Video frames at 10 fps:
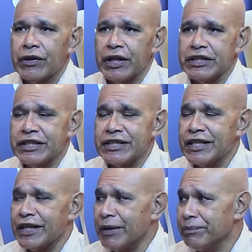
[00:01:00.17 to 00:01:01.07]
They didn't
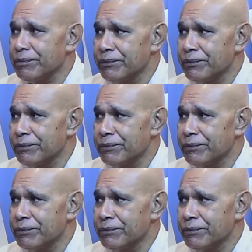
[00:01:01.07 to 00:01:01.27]
turn up.